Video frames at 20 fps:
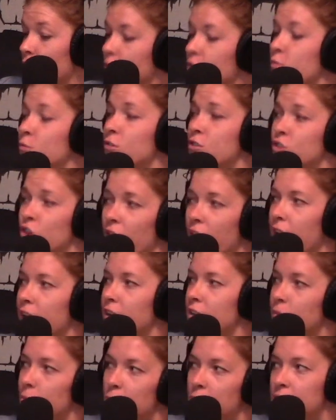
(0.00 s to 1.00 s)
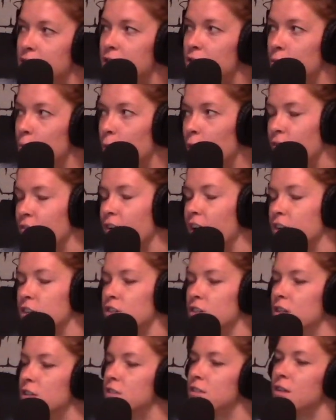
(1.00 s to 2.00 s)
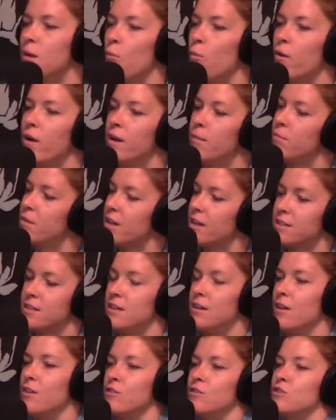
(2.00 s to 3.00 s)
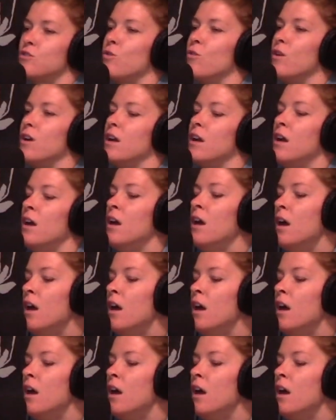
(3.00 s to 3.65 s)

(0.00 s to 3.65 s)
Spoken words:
Because we're trying to pursue perfection in some way. But that's another story.